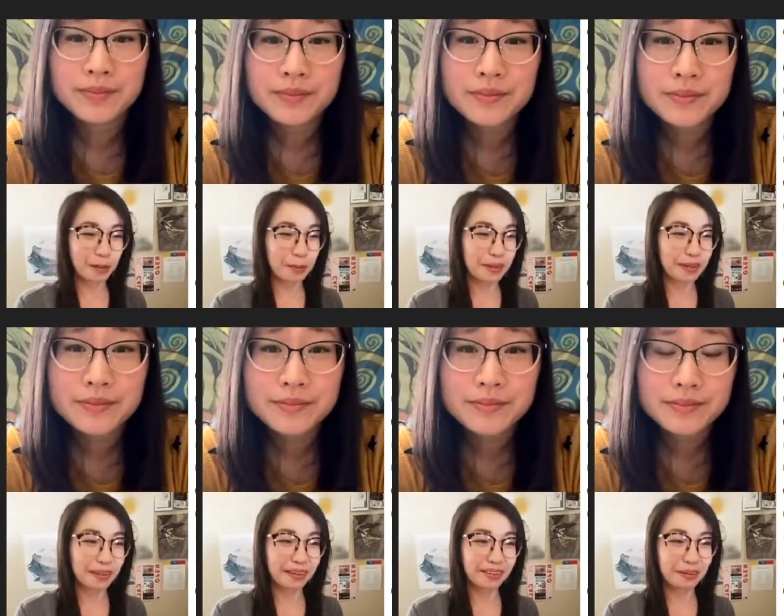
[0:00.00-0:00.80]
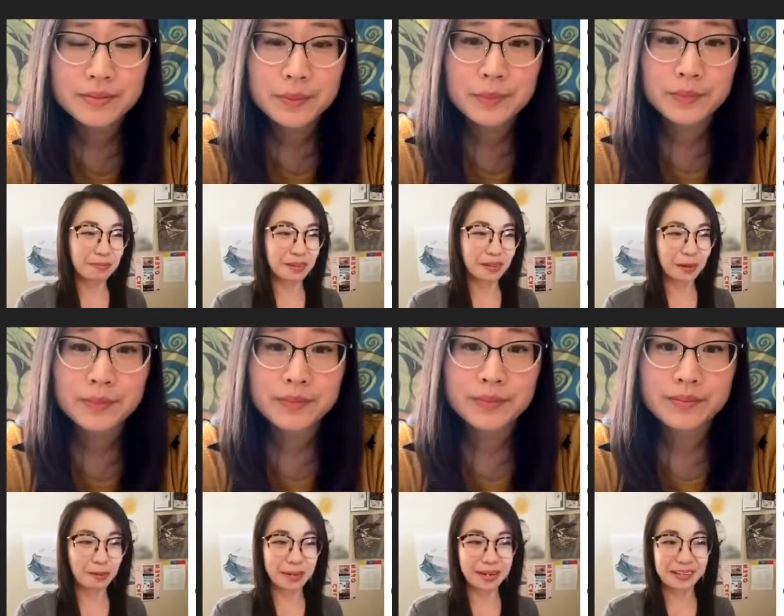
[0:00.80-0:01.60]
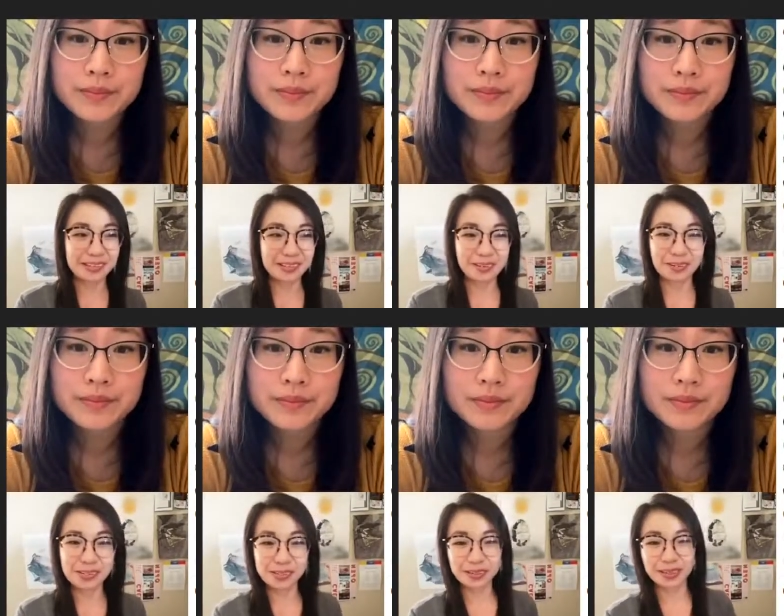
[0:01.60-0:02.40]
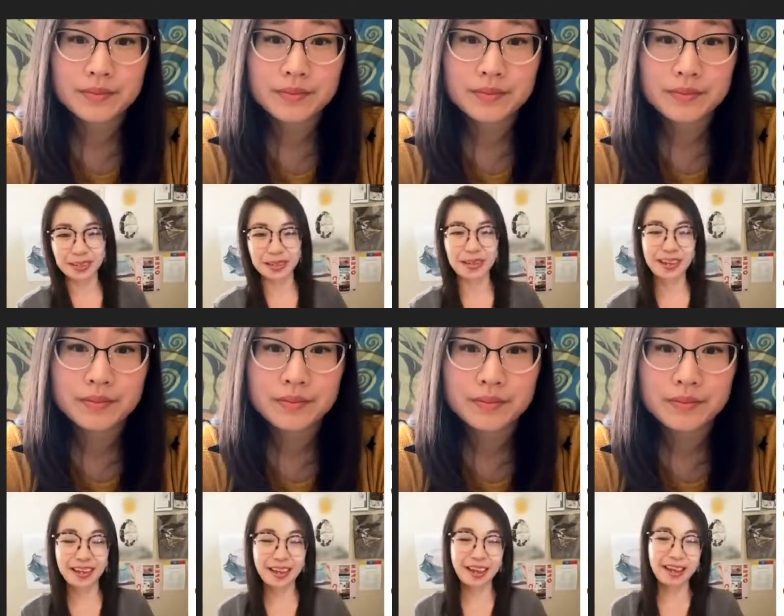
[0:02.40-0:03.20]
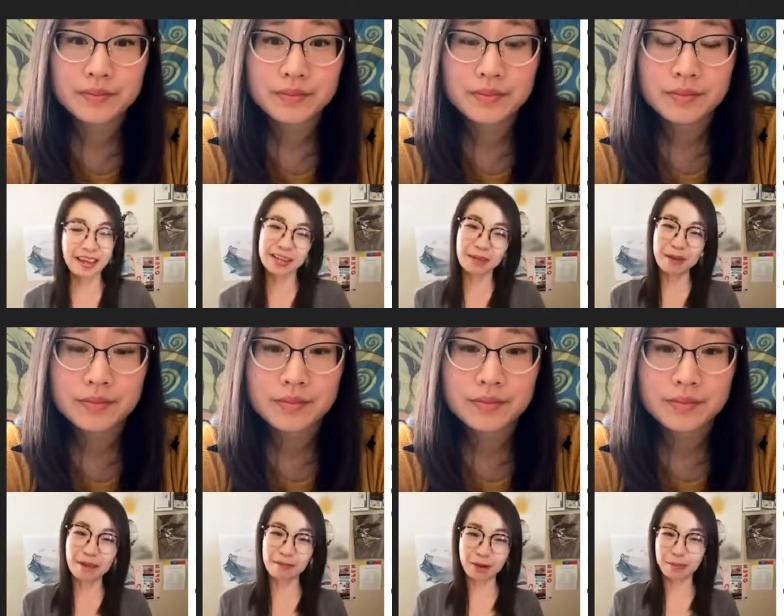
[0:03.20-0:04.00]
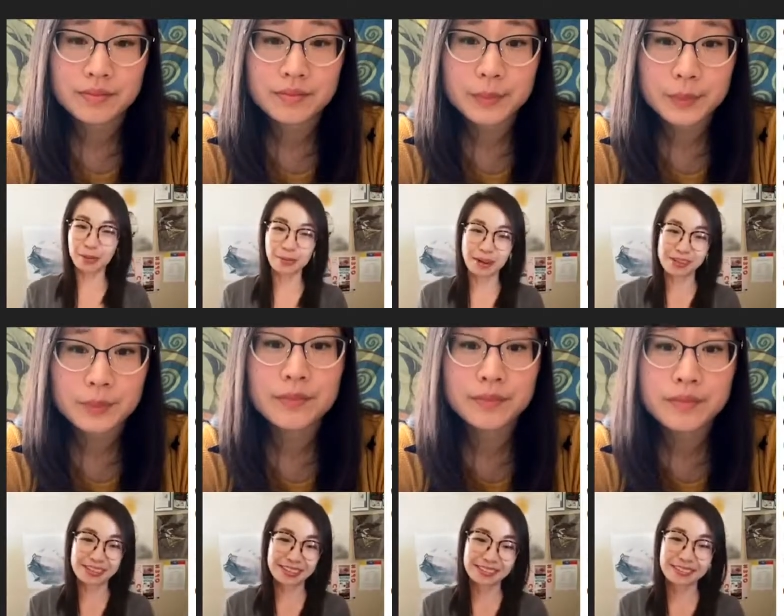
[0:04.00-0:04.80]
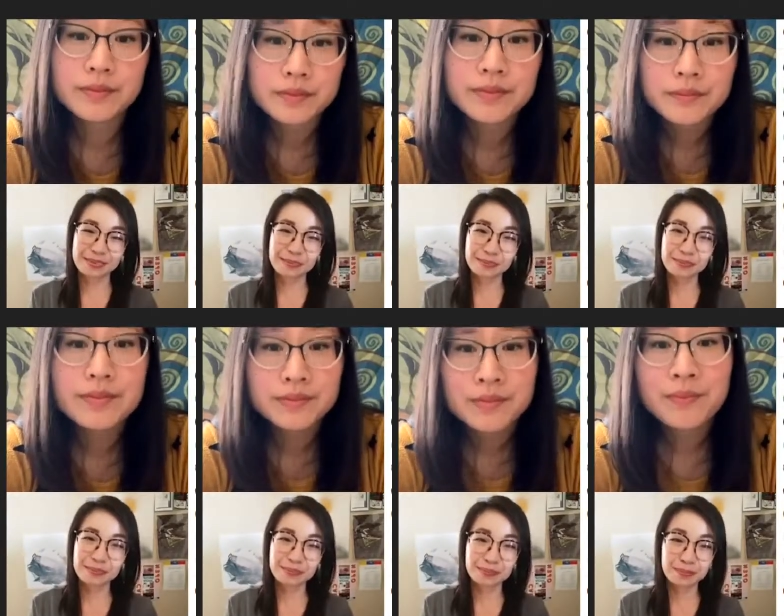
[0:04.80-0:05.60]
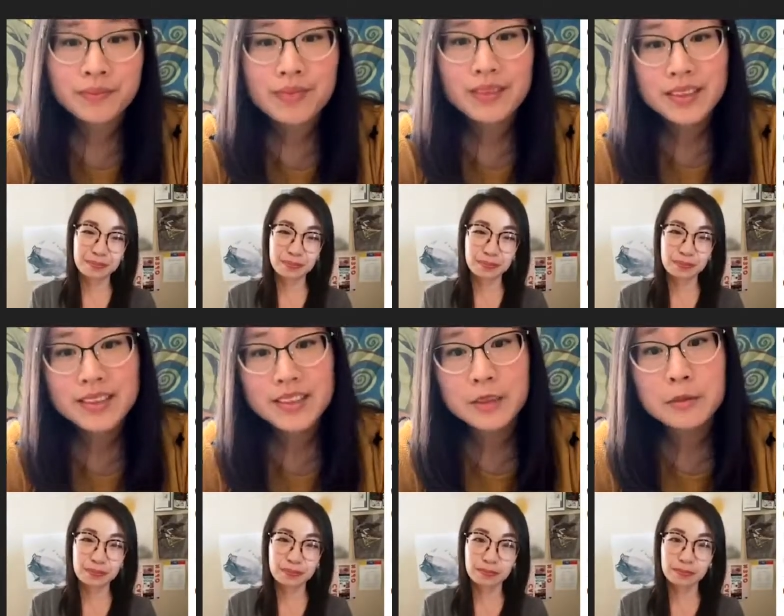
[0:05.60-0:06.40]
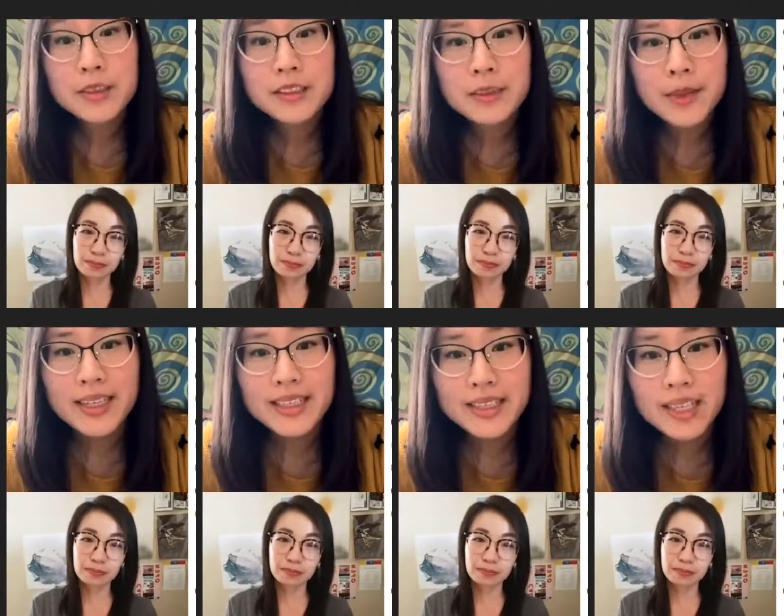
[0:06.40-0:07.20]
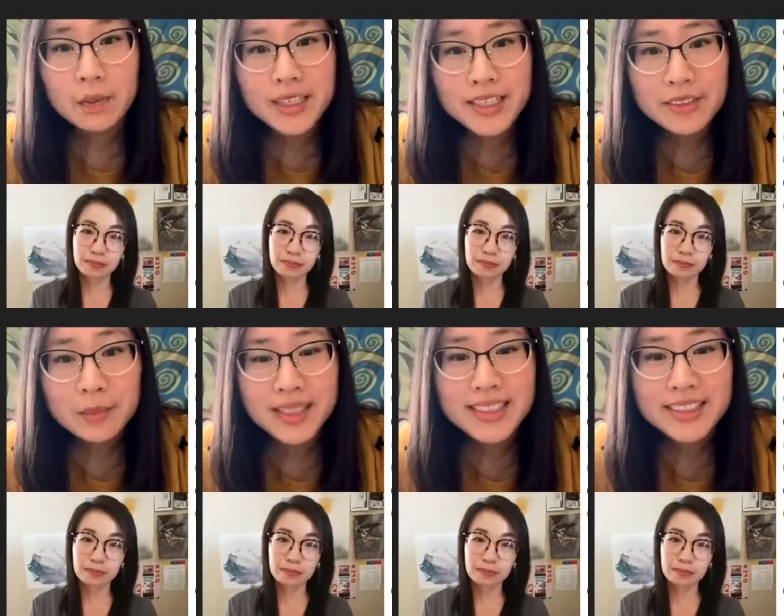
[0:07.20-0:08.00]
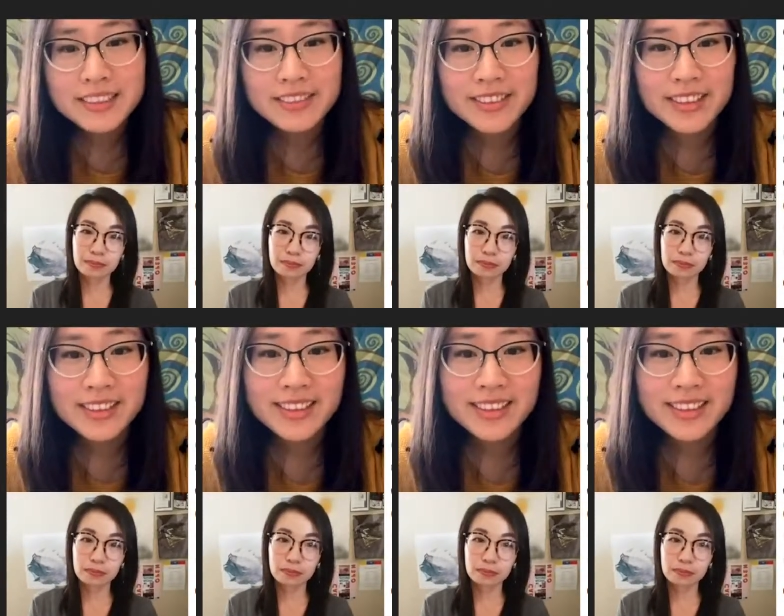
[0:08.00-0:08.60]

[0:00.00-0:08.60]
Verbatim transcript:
Speaker 1: be, there'll be a lot of paintings that are still going to come out from the project.
Speaker 2: So with those paintings, how many have you made so far?